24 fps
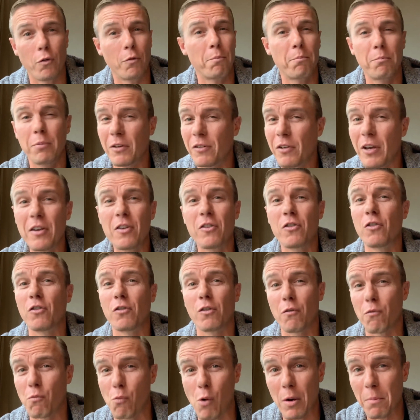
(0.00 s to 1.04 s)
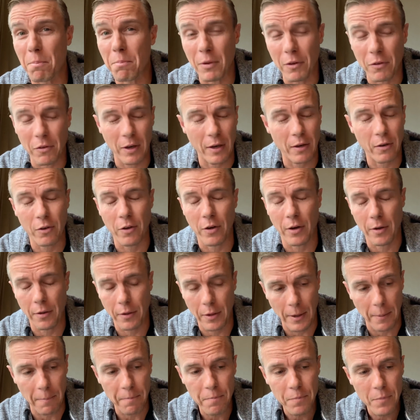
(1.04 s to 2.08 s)
of 1% kind of
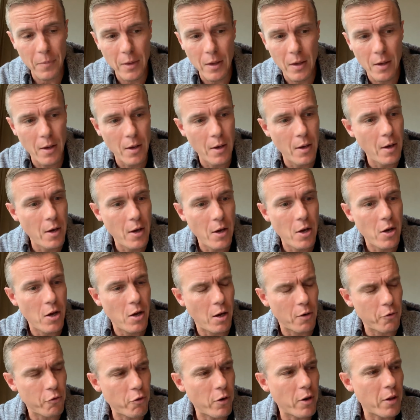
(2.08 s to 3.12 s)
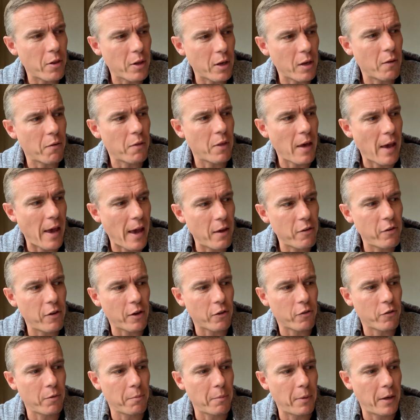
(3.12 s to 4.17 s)
thing. I'm trying to think if there has
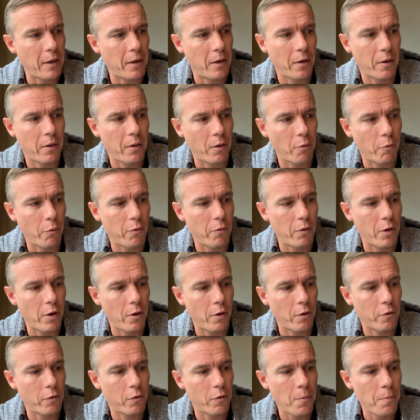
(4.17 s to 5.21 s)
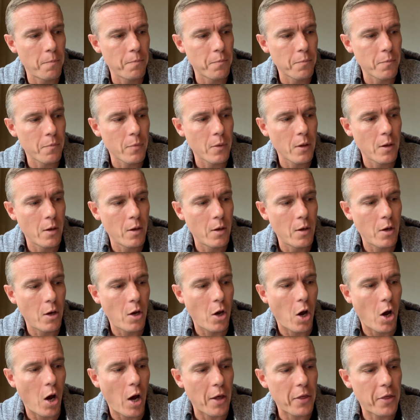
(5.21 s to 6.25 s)
actually been anything we've noticed.
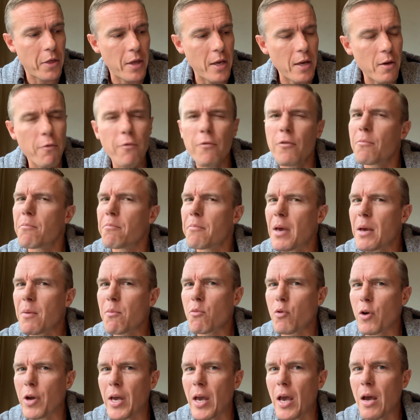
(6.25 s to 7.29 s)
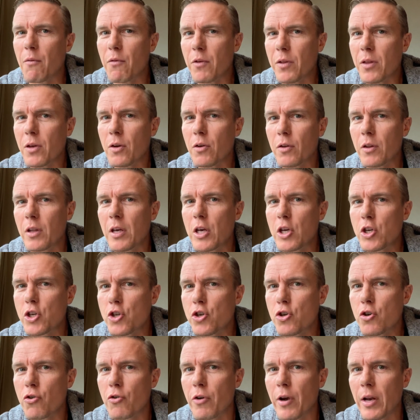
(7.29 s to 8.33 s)
I think from memory, everything on the
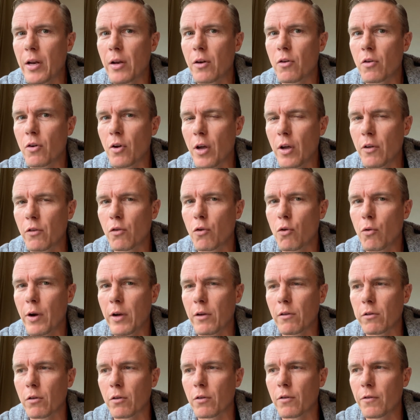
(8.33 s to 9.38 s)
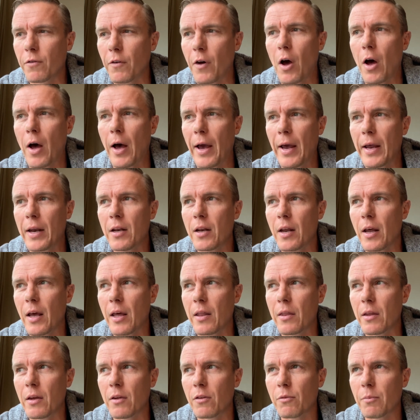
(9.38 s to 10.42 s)
Azure end has always looked fine,
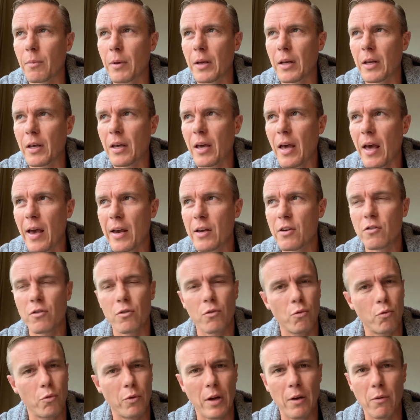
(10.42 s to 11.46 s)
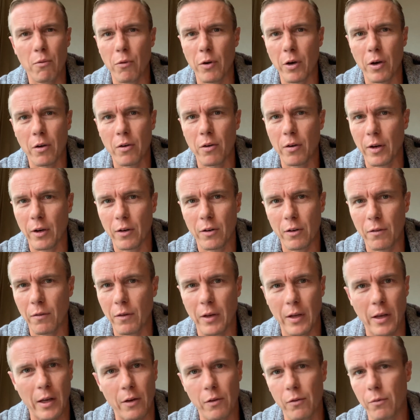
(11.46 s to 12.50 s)
and there's been occasional network
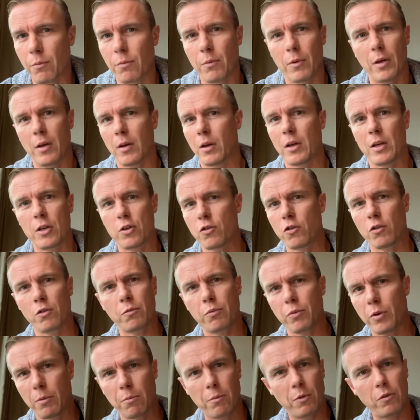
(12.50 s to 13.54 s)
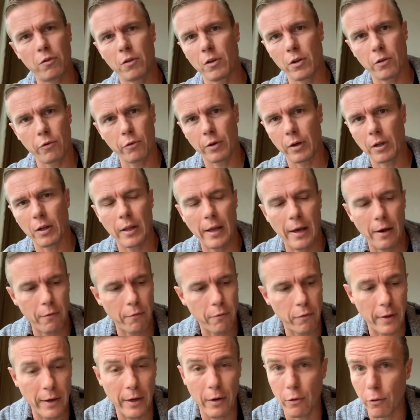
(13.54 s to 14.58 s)
connectivity issues between Mozilla and
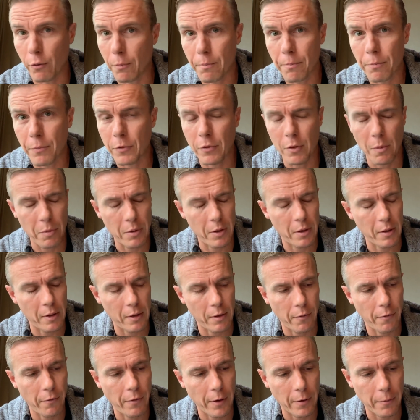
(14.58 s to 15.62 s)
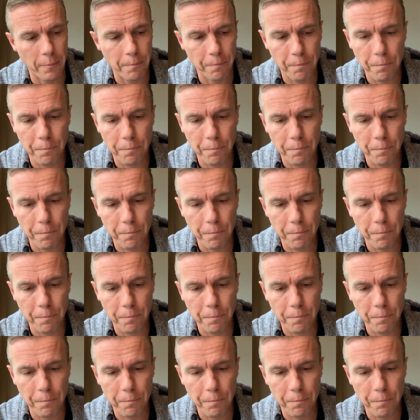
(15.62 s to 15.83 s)
Cloudflare or something to that effect.